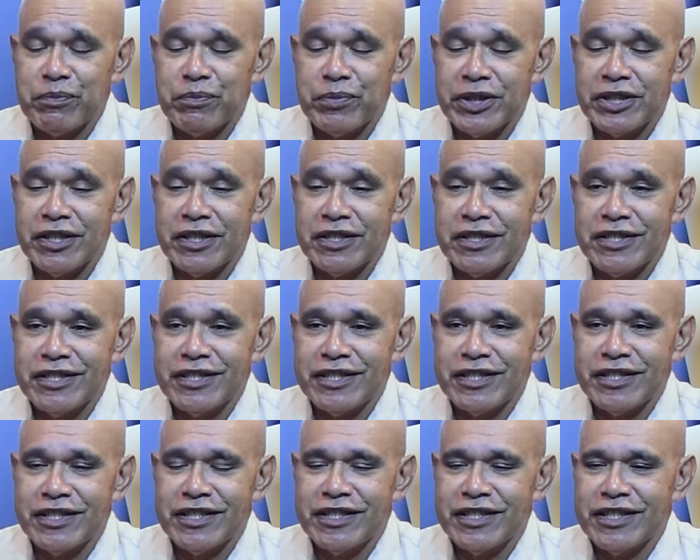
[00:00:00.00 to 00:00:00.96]

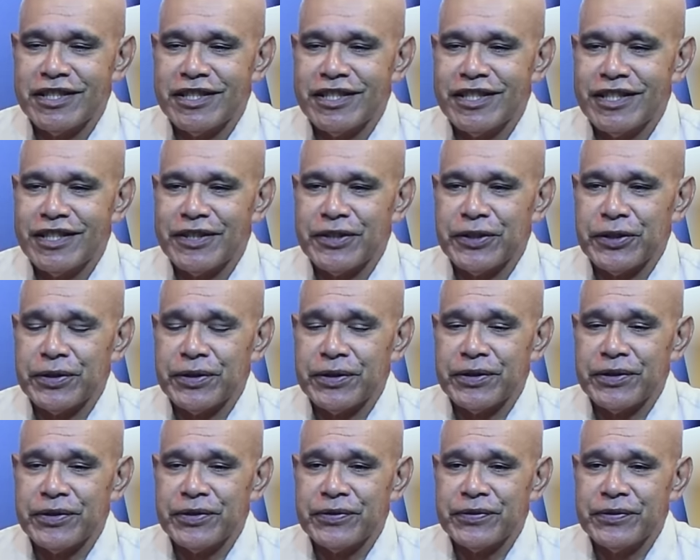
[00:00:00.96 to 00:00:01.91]
pittance.
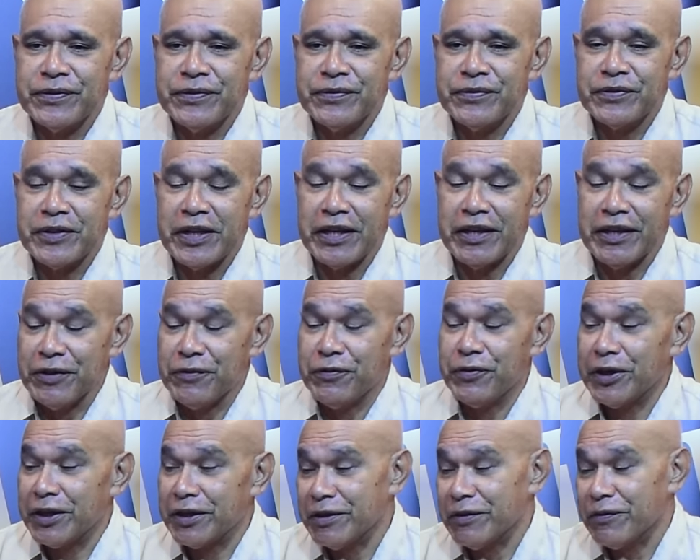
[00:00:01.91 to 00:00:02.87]
Yeah, in
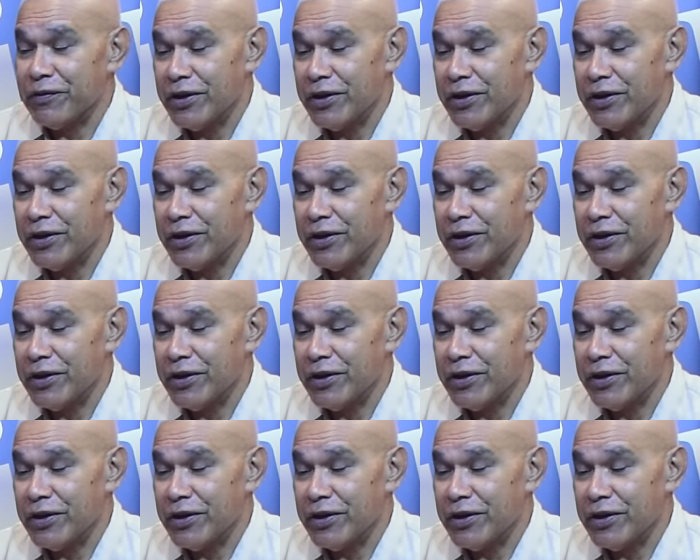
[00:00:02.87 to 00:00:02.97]
fact,